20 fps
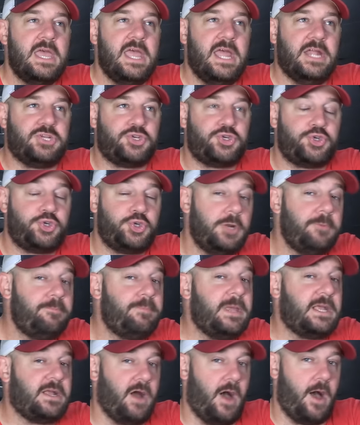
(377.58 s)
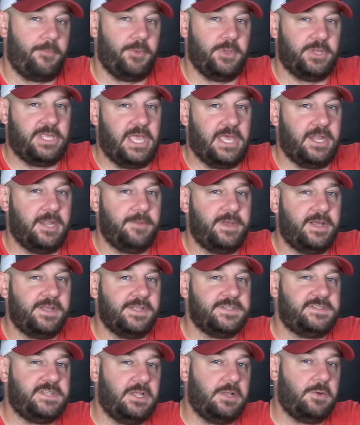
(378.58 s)
It should be complicated
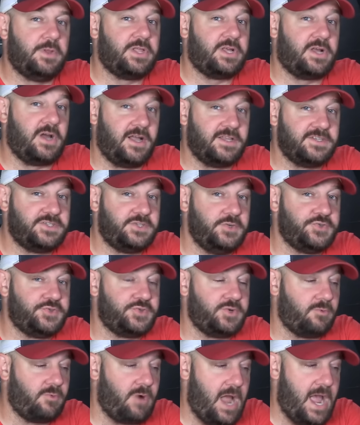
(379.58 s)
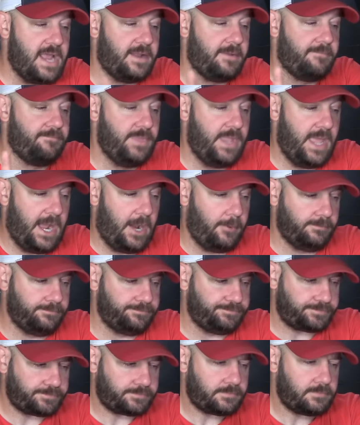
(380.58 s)
because it's dealing with a constitutional right. Now,
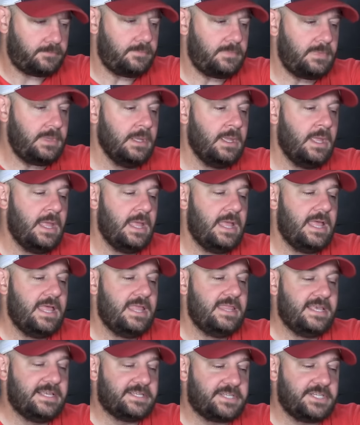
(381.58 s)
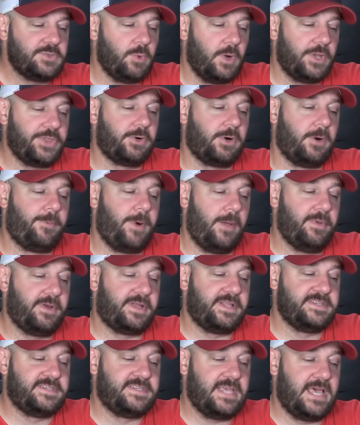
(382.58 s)
this is what the
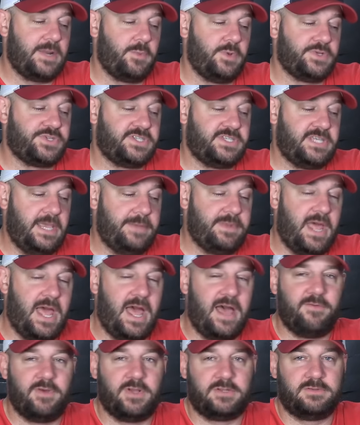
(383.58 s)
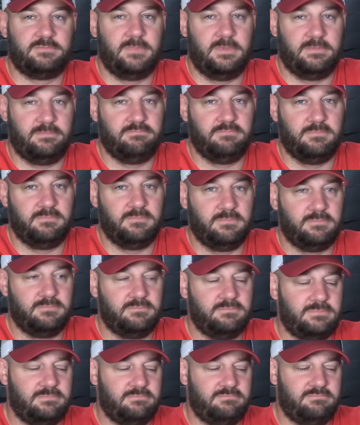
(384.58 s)
Republicans said, which seemed to have a
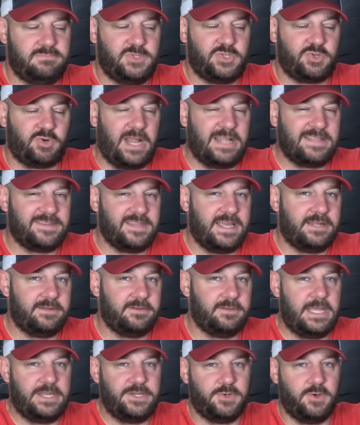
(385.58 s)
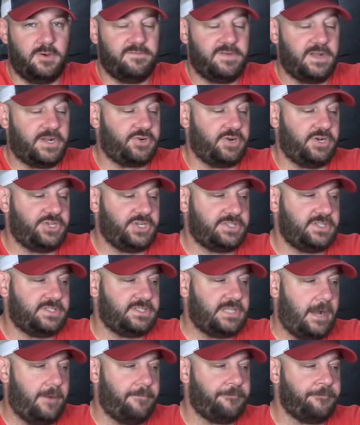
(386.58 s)
translate into a victory. Check
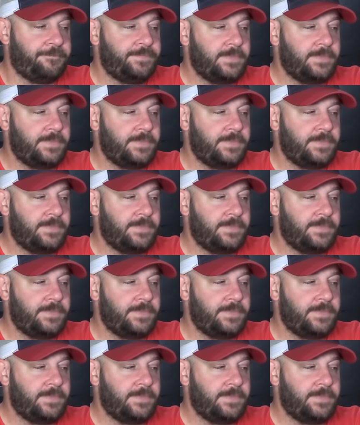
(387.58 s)
this out.